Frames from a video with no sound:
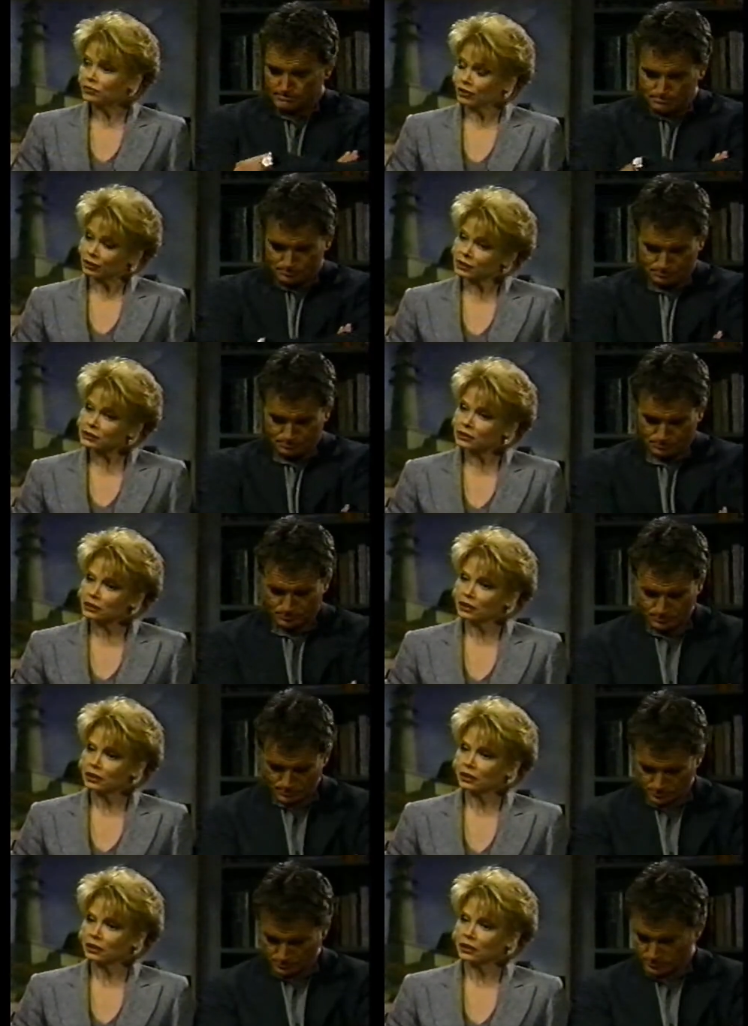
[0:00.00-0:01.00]
Speaker 1: Vargas.
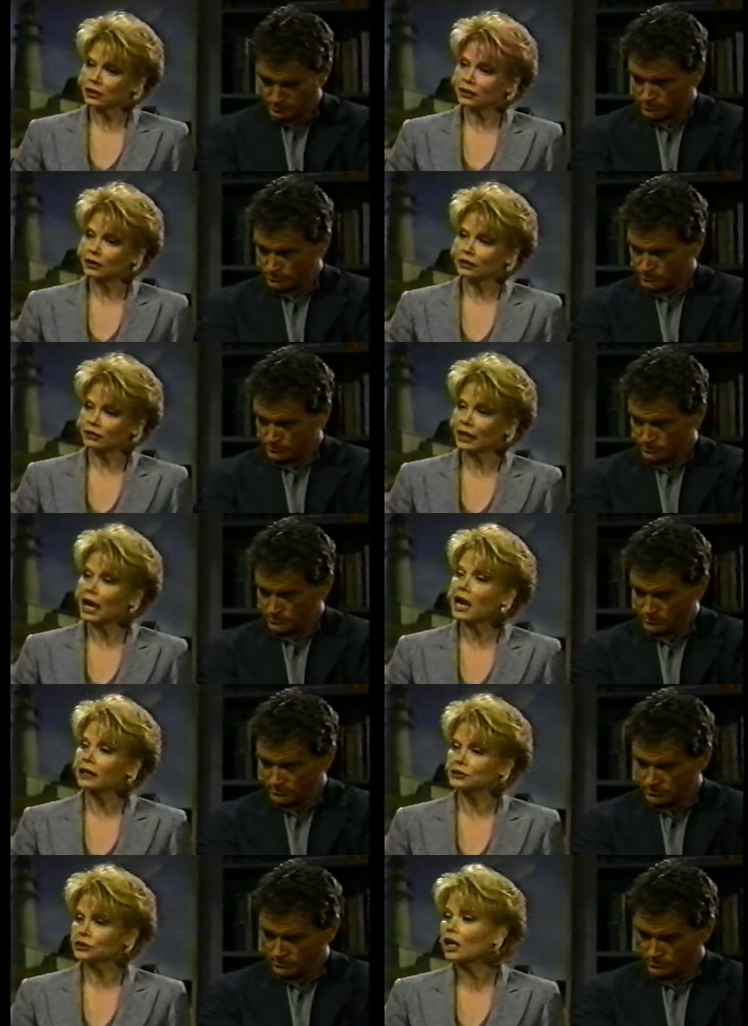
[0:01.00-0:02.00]
They
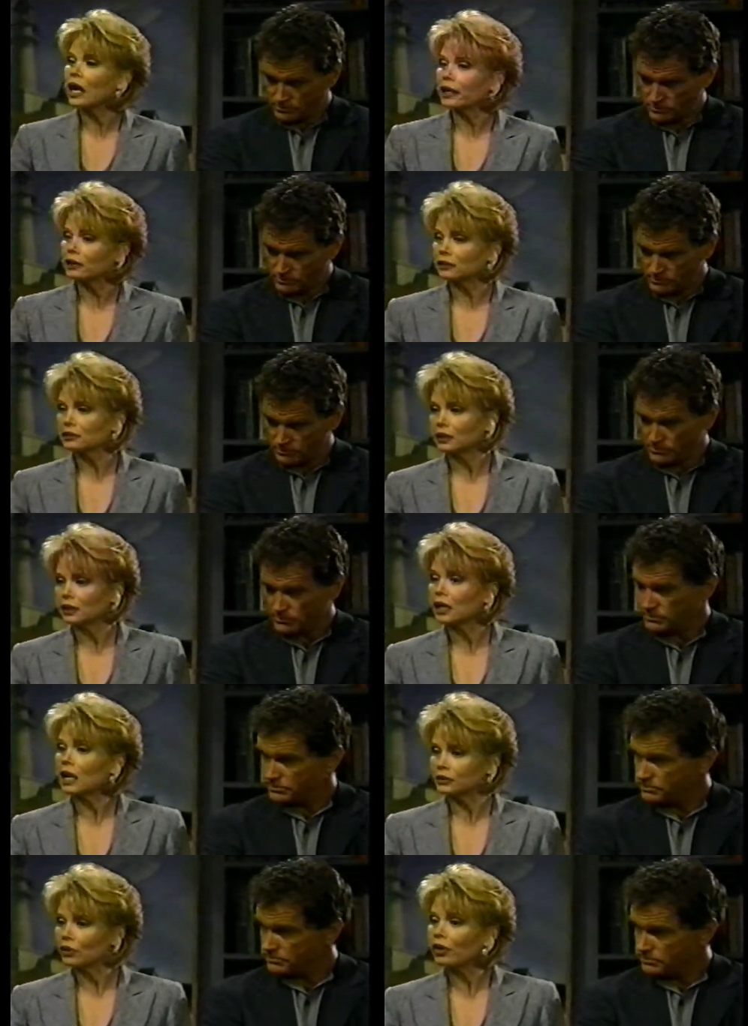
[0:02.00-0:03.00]
had a child,
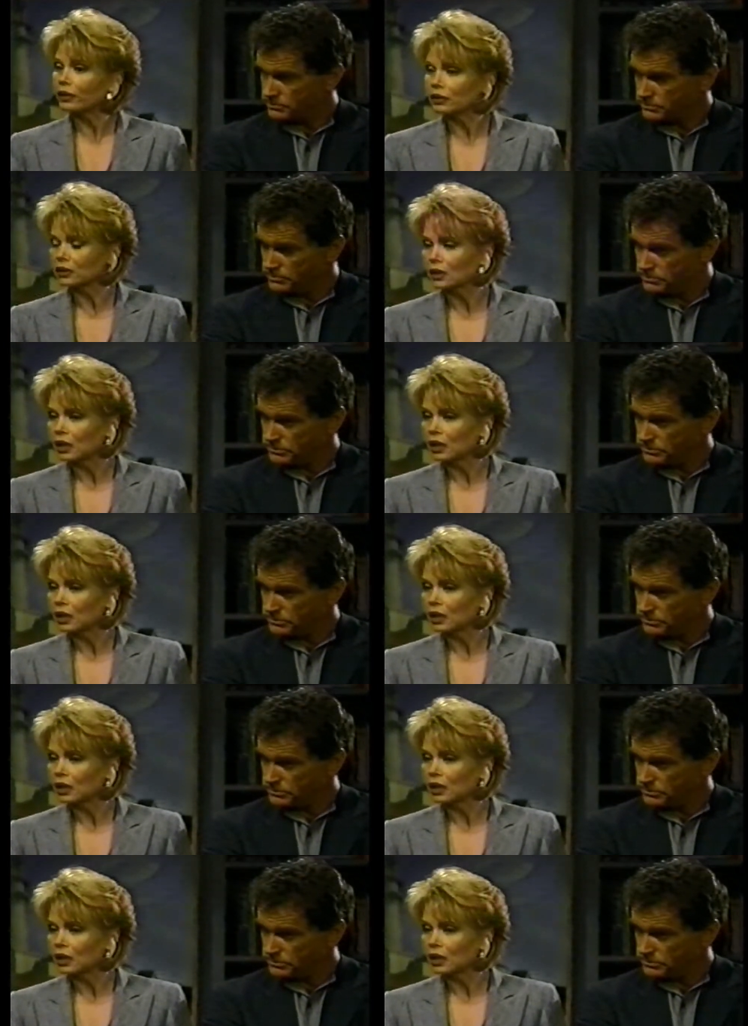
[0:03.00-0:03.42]
a, a daughter.